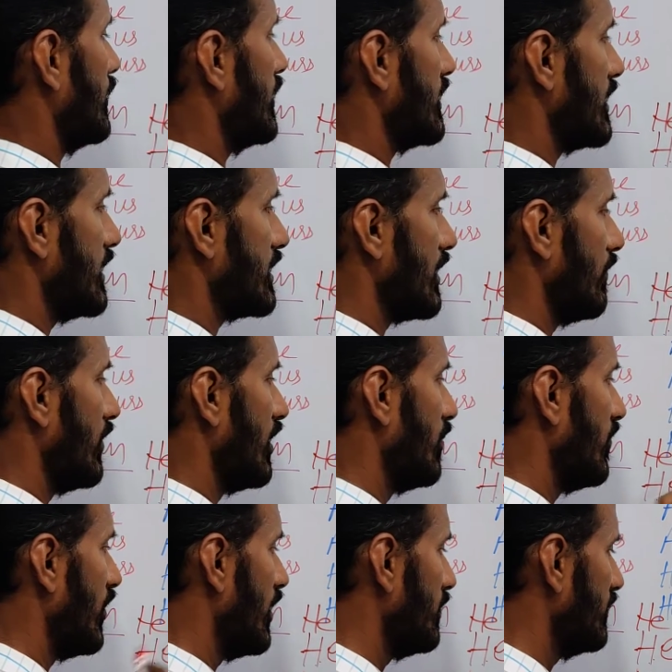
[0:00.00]
This is a
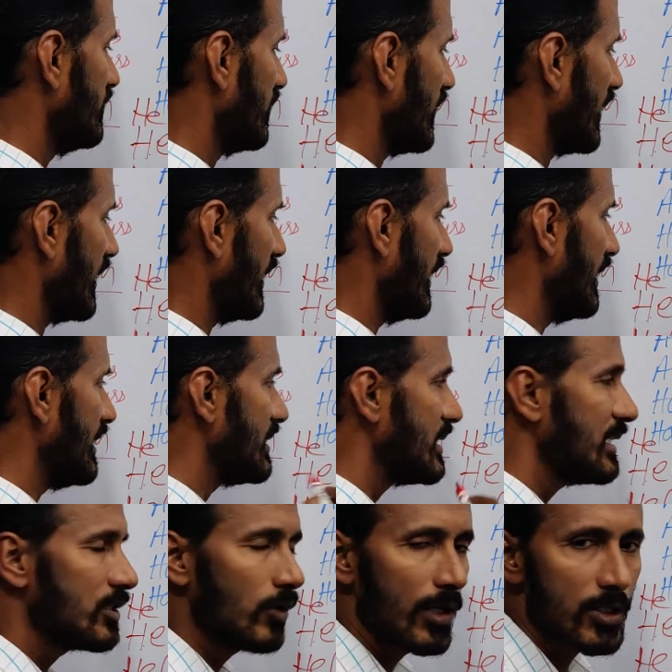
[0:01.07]
verb form.
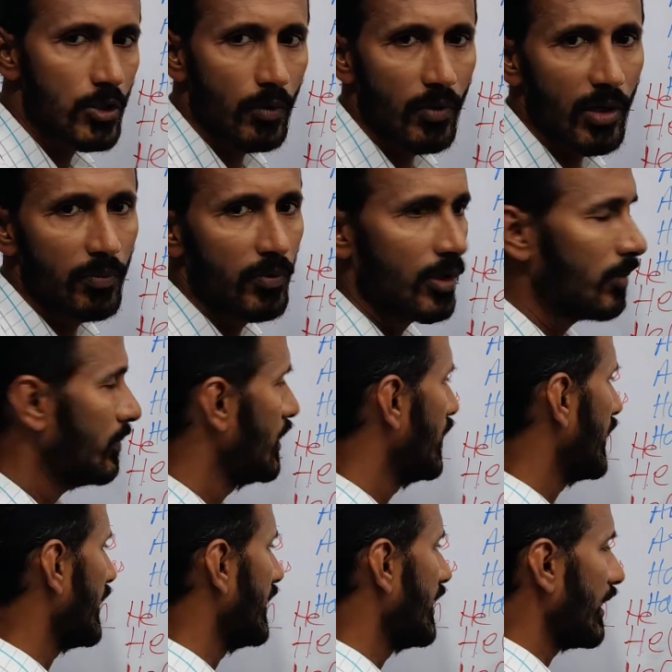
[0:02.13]
Is also a verb form.
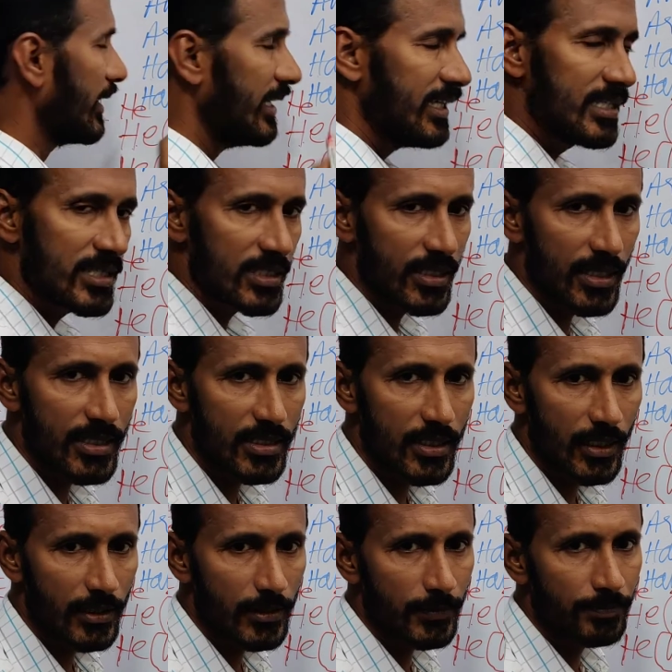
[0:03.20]
Here reads tells
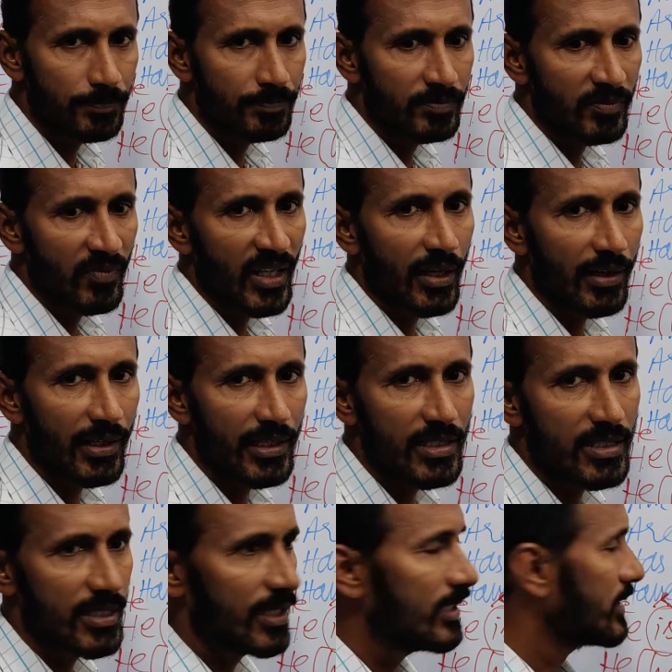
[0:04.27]
that
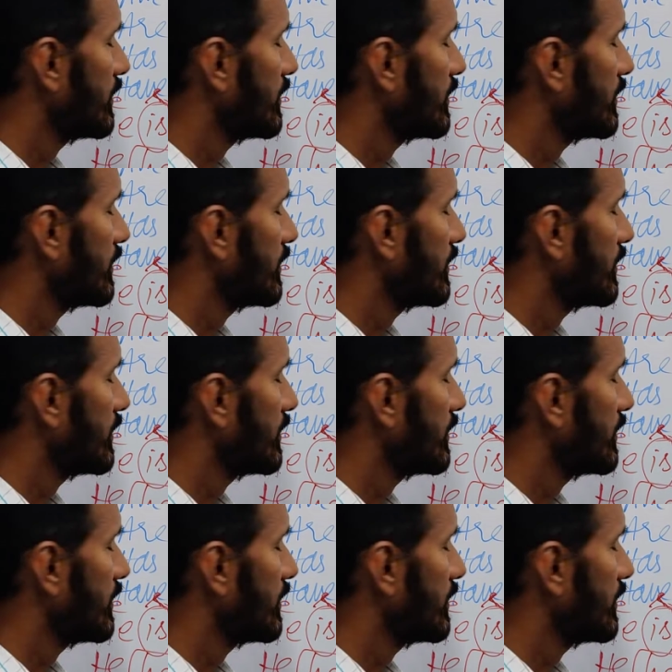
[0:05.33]
it